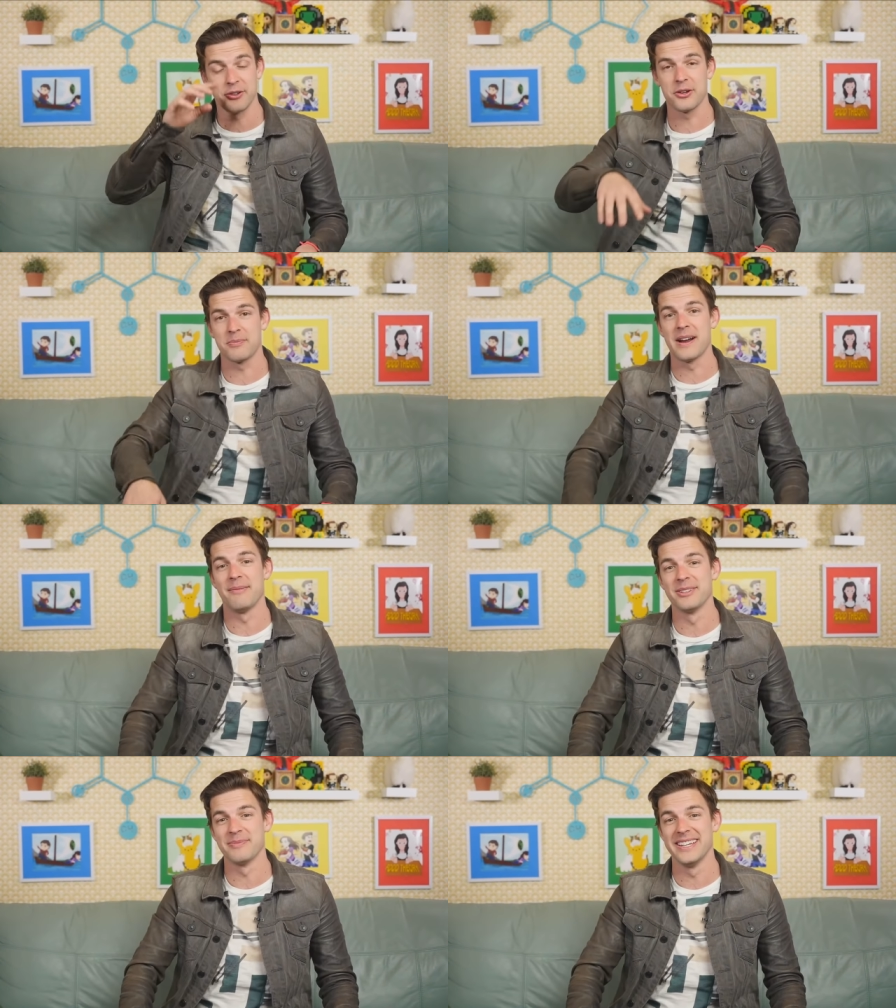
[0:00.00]
go to prom
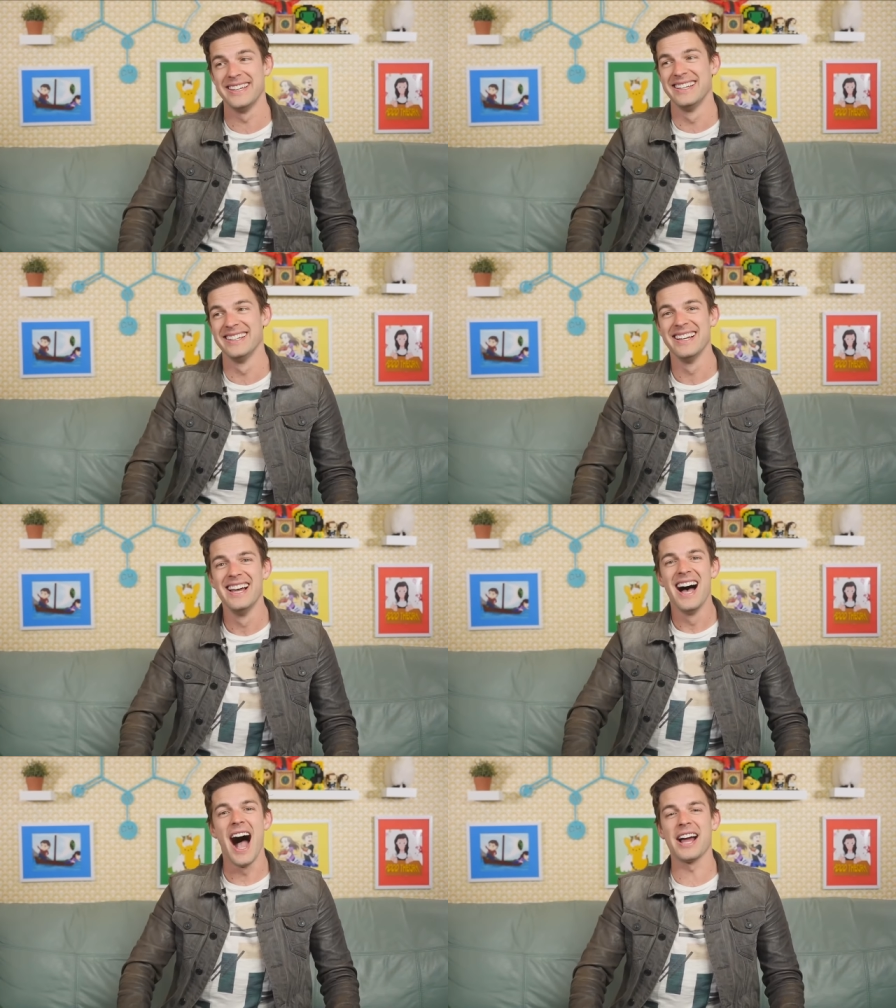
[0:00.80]
with me?
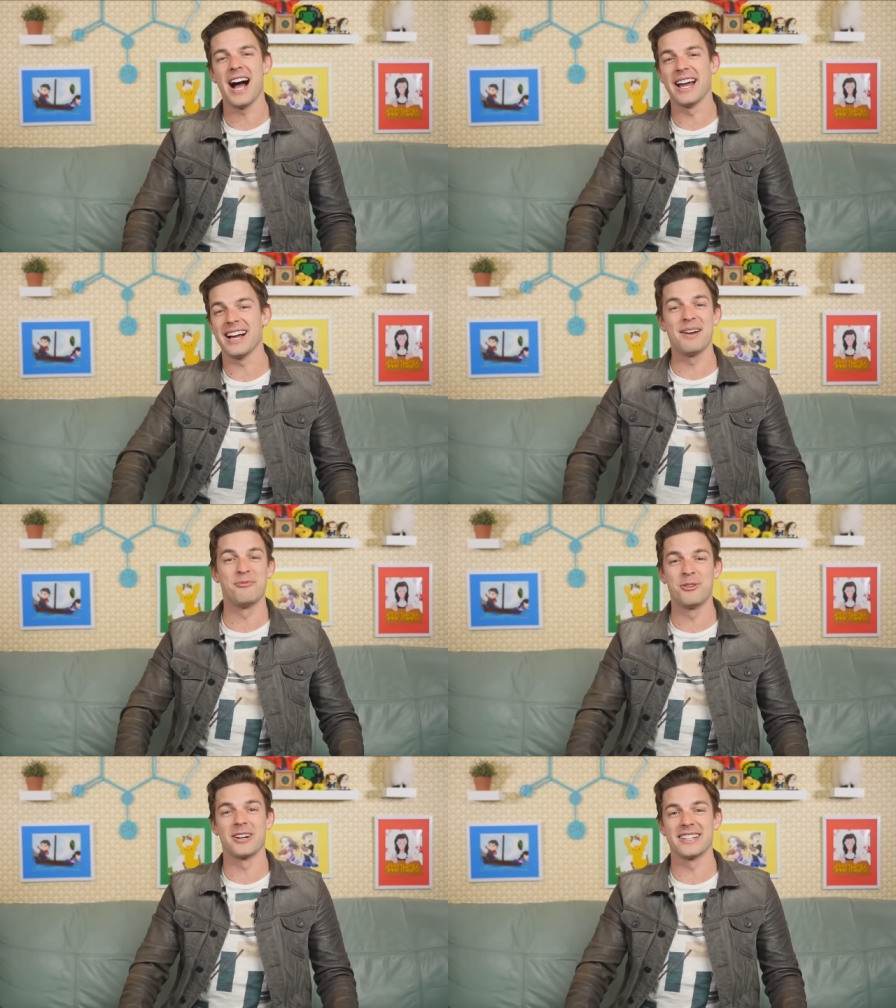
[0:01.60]
Exactly. I, I, am
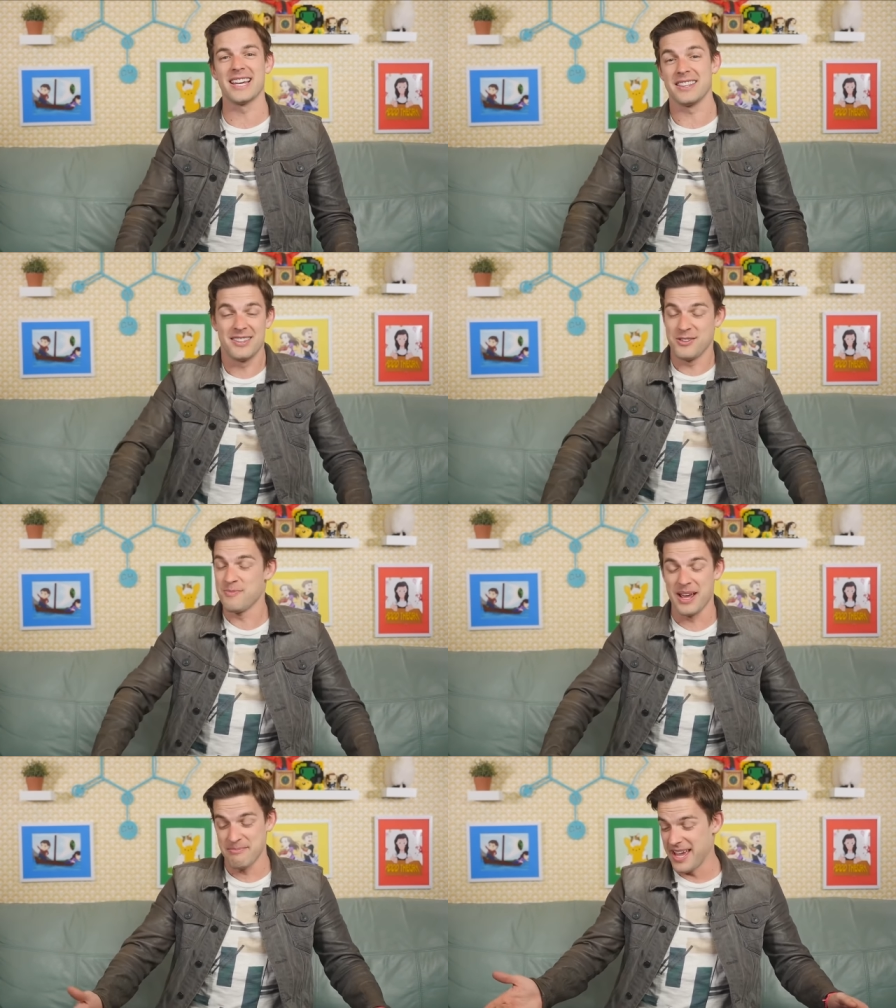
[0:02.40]
worried that you
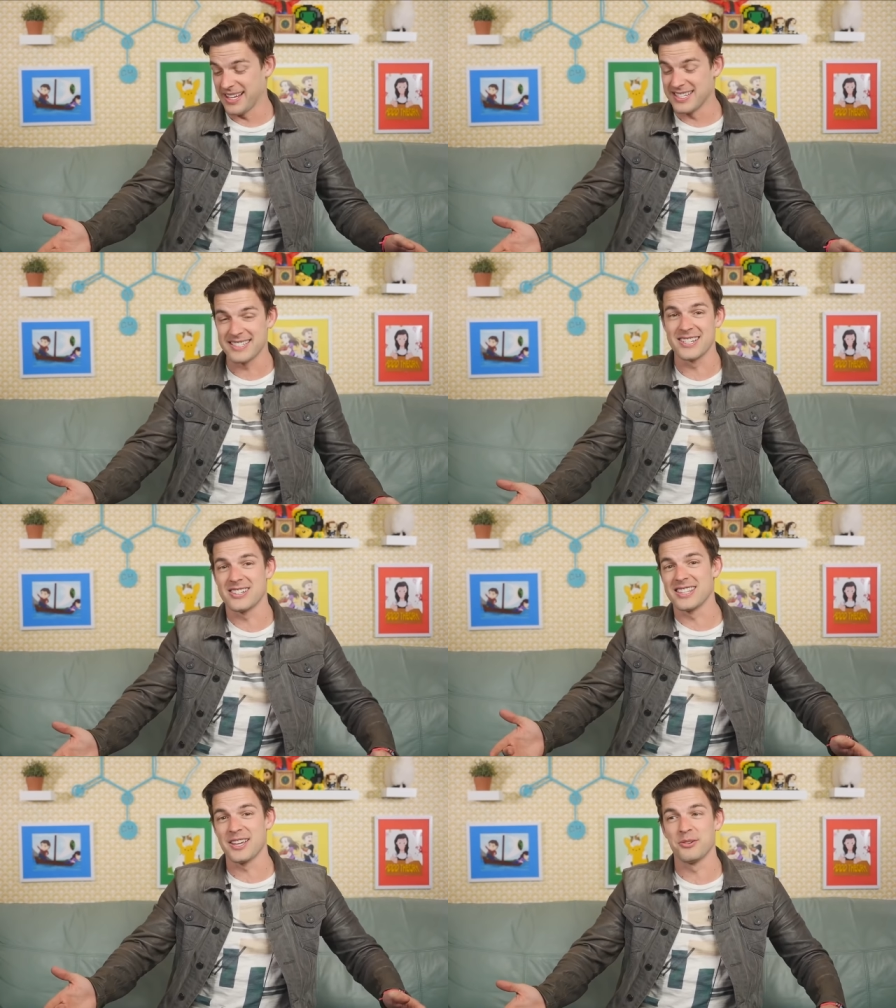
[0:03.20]
might make a
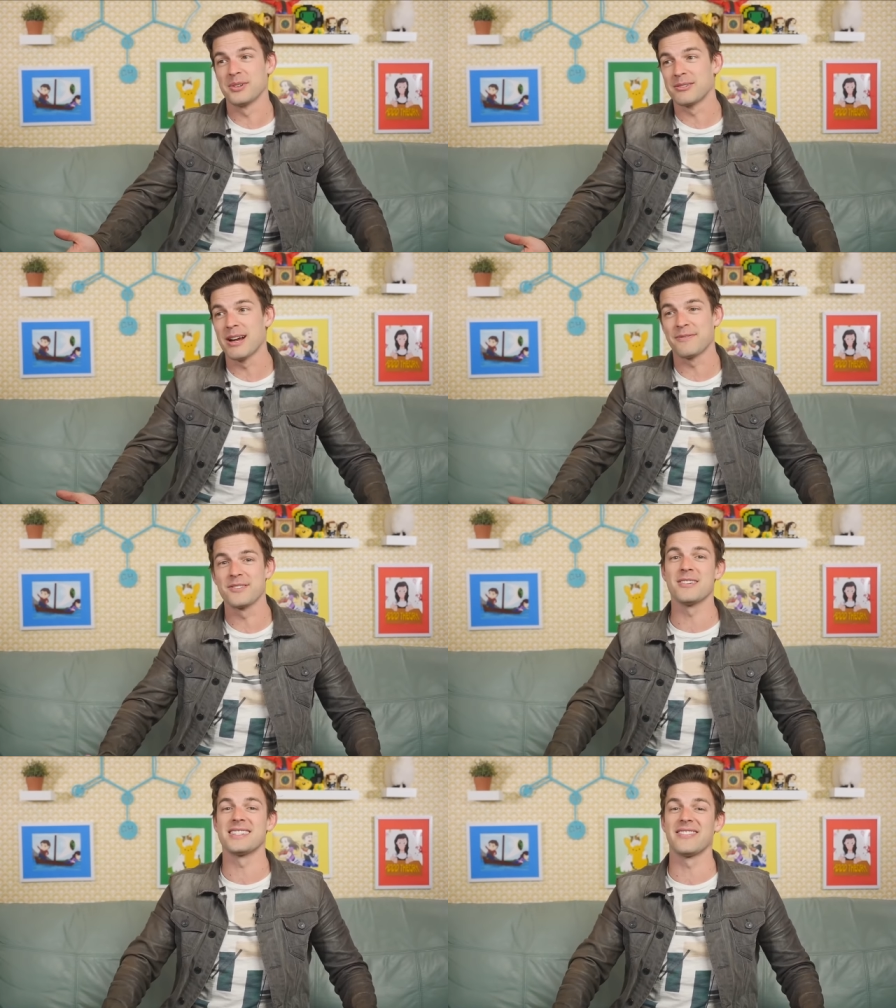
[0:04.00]
decision that you'll regret for
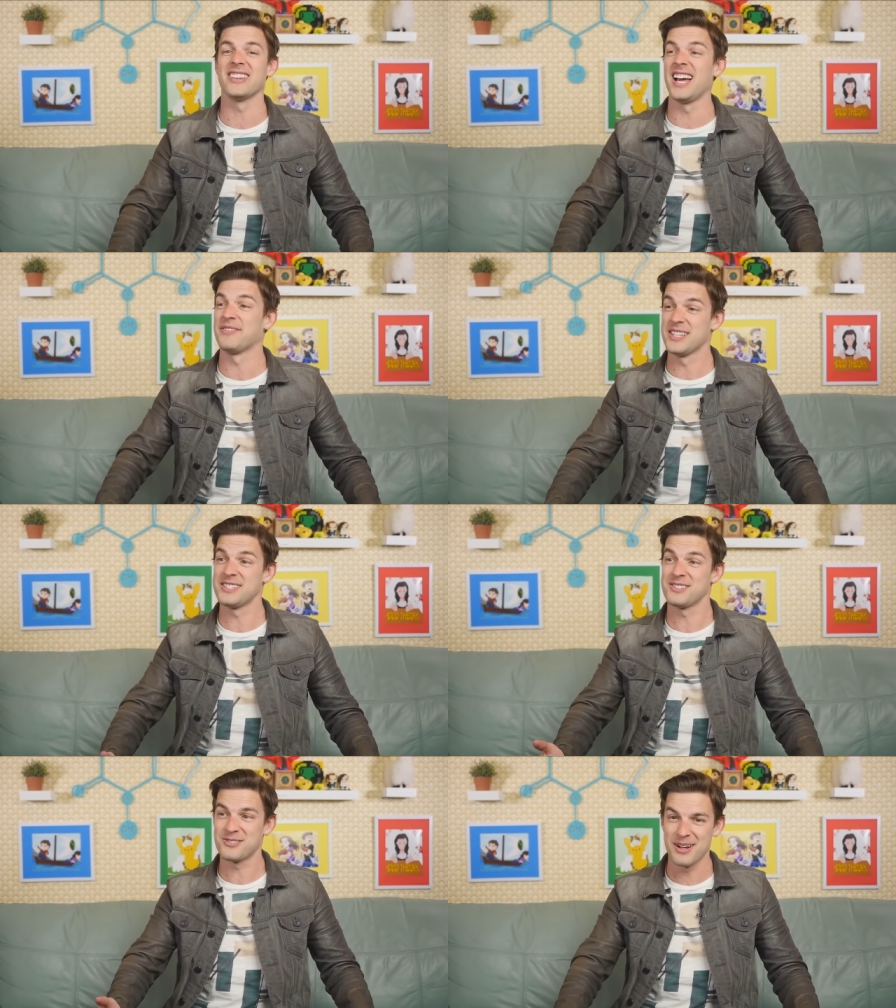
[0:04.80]
the rest of your life.
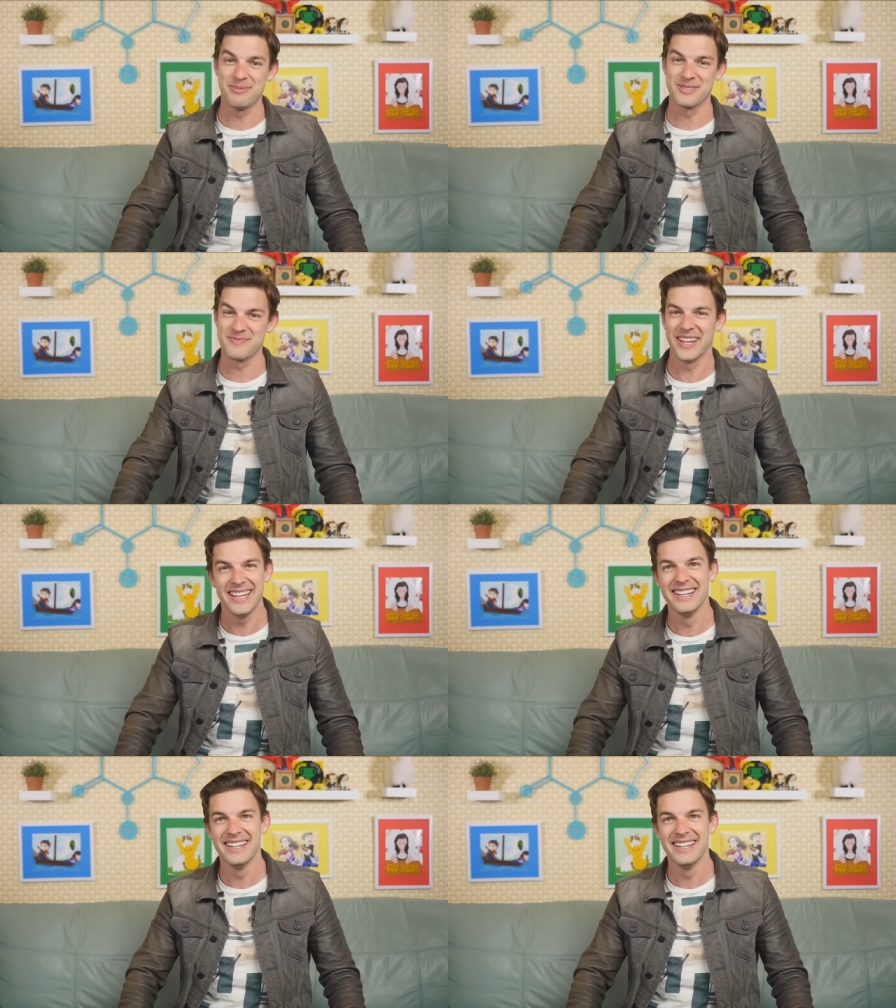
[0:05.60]
This troubles me.